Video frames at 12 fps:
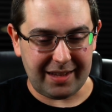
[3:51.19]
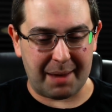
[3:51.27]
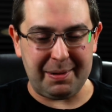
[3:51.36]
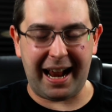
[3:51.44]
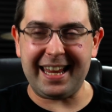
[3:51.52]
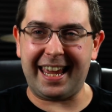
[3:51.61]

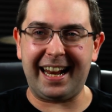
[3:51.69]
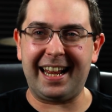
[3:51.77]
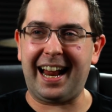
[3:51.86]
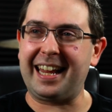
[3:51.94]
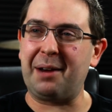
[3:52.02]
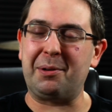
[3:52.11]
I mean, I get
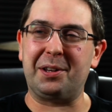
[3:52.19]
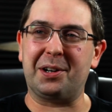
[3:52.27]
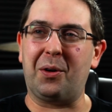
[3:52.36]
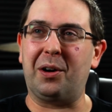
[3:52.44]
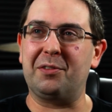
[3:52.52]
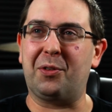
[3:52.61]
it. I get where they're
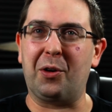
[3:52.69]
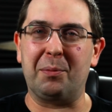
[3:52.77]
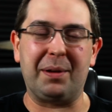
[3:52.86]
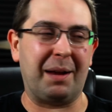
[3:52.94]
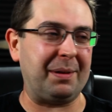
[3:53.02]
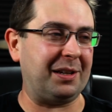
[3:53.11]
going for
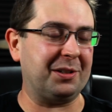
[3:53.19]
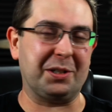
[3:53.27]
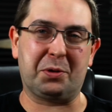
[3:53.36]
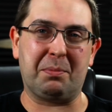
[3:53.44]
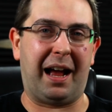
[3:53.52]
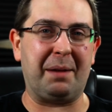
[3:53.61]
it, but I mean, you're
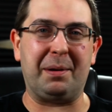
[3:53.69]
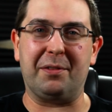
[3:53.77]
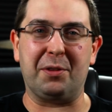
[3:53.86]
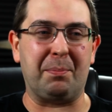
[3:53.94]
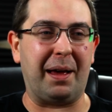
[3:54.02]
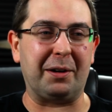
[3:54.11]
just reminding me
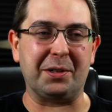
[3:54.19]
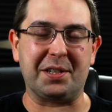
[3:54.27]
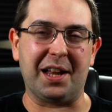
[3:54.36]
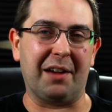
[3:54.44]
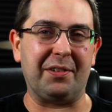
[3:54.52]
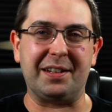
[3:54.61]
of the better
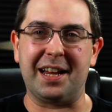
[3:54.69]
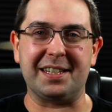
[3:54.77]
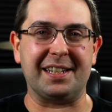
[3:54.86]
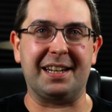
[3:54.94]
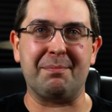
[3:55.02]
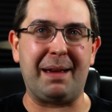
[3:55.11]
stuff.
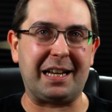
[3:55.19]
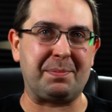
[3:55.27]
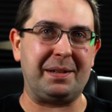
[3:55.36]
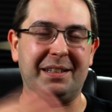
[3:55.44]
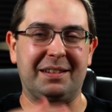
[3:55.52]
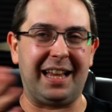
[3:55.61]
It
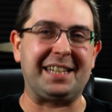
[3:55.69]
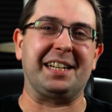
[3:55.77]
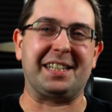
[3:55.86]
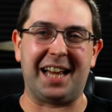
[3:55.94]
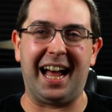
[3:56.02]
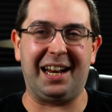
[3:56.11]
makes me less
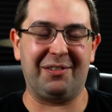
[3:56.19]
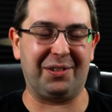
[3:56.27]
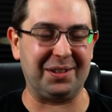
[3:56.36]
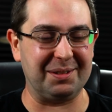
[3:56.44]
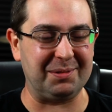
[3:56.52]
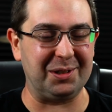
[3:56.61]
excited
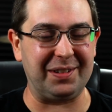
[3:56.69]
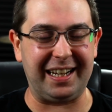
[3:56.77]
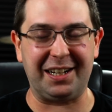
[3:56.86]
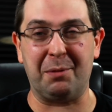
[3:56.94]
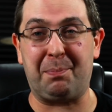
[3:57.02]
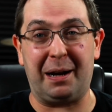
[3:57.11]
for the movie,
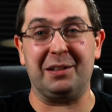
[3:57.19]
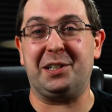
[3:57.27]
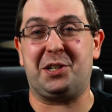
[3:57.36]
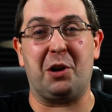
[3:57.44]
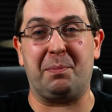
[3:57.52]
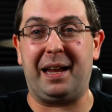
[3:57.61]
and you
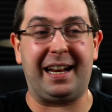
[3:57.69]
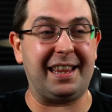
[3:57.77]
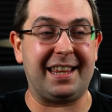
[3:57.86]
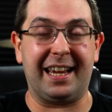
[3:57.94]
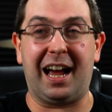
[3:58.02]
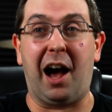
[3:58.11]
barely showed me
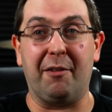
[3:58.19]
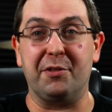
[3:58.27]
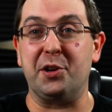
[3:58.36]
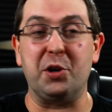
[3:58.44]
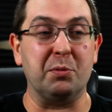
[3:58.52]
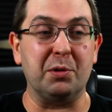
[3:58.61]
anything of
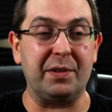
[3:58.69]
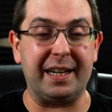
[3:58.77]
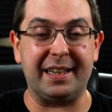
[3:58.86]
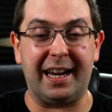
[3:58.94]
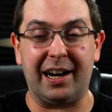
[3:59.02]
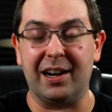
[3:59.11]
the new
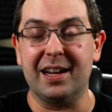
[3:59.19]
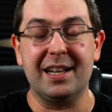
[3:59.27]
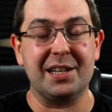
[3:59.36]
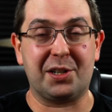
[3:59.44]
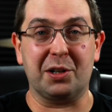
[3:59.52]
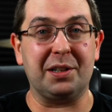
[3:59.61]
movie in there.
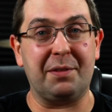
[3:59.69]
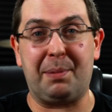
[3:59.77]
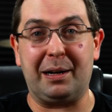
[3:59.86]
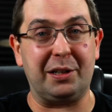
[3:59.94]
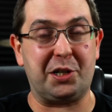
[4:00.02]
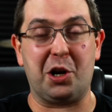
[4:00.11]
Certainly
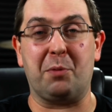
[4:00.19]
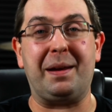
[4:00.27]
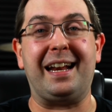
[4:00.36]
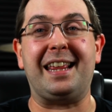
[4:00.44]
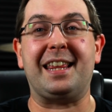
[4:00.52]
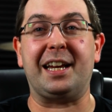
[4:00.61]
barely showed
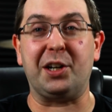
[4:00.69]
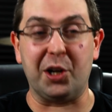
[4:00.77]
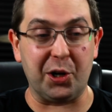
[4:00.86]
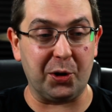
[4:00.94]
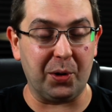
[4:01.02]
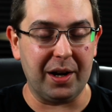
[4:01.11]
me anything
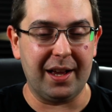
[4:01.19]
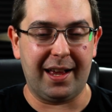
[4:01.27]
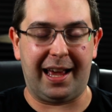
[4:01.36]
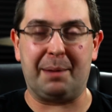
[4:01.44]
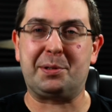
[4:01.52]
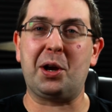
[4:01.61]
new,
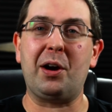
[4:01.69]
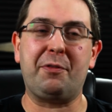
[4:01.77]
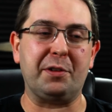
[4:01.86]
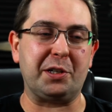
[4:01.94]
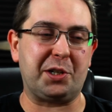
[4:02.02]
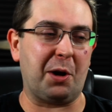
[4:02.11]
and I'm sorry
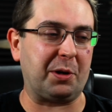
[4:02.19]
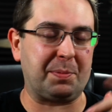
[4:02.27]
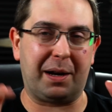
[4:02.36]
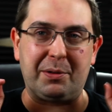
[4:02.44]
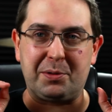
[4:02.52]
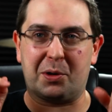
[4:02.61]
for the jokes,
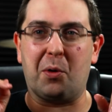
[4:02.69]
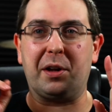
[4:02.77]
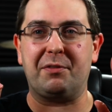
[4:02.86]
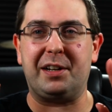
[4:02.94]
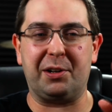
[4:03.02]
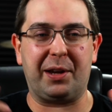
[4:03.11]
but I was
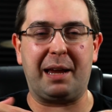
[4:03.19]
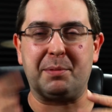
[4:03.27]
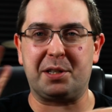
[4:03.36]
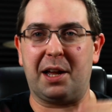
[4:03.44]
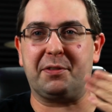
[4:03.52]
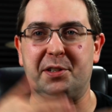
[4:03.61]
recording video game
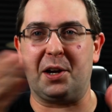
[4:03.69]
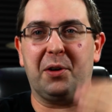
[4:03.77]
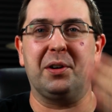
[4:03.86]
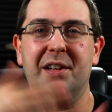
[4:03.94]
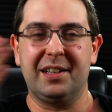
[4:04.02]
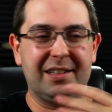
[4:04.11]
stuff,
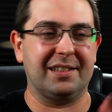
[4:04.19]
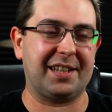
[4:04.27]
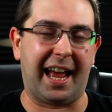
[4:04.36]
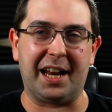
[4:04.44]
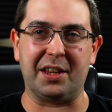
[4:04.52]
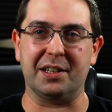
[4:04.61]
so it's
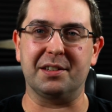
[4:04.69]
kind of